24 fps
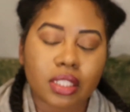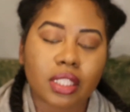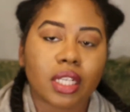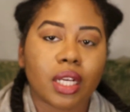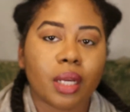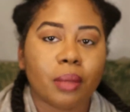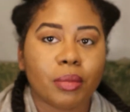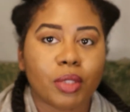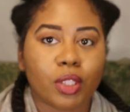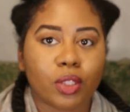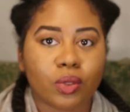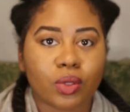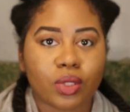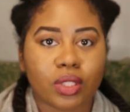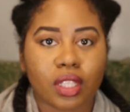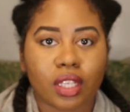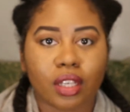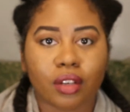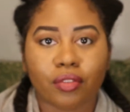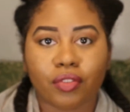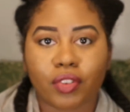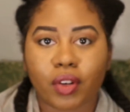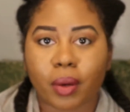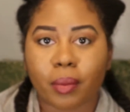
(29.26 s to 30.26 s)
that I'm
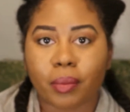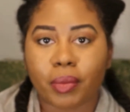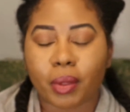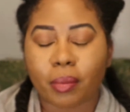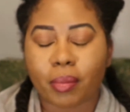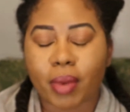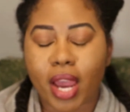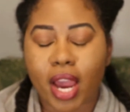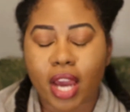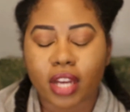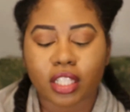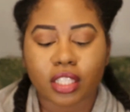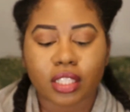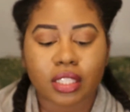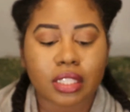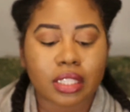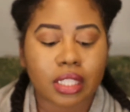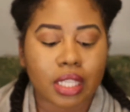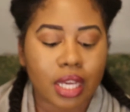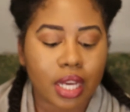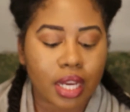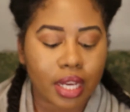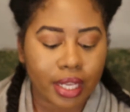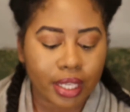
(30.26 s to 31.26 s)
using from the Patterns
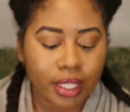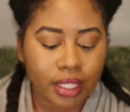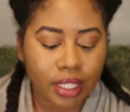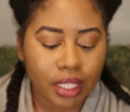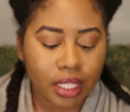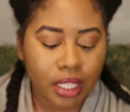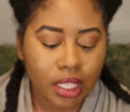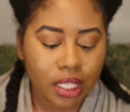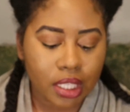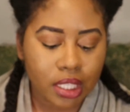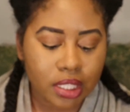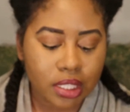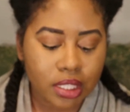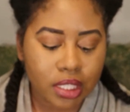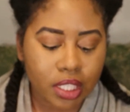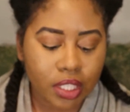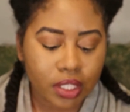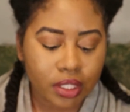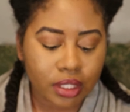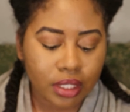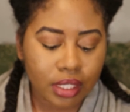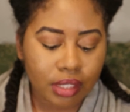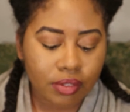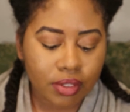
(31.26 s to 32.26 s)
line is
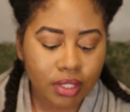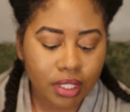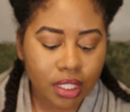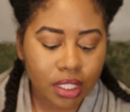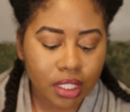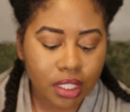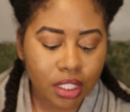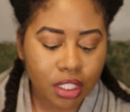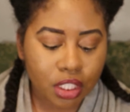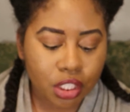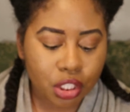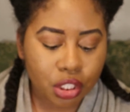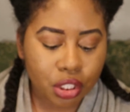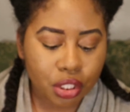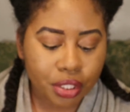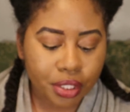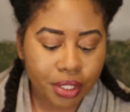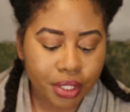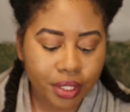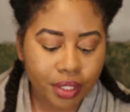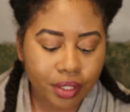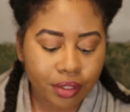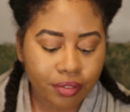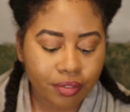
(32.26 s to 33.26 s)
their leave-in
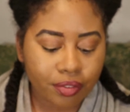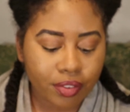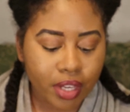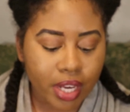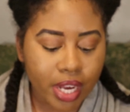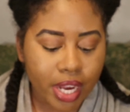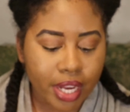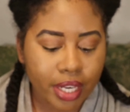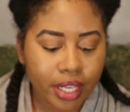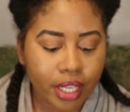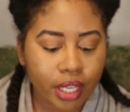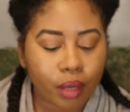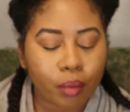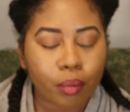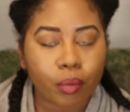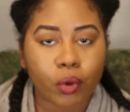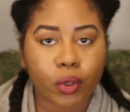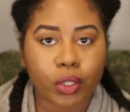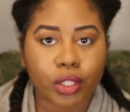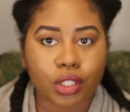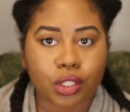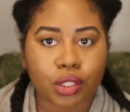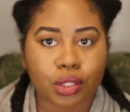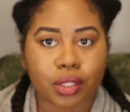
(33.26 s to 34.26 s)
conditioner, define and
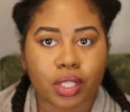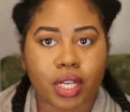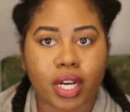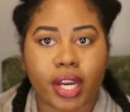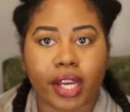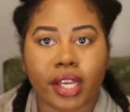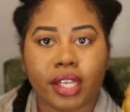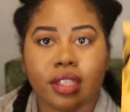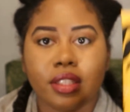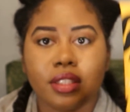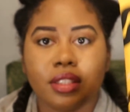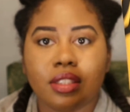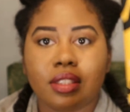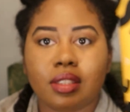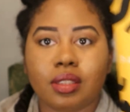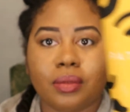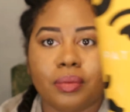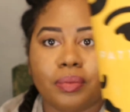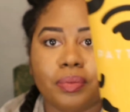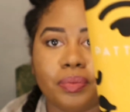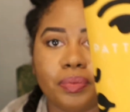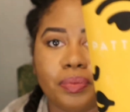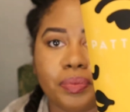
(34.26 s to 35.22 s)
moisturize,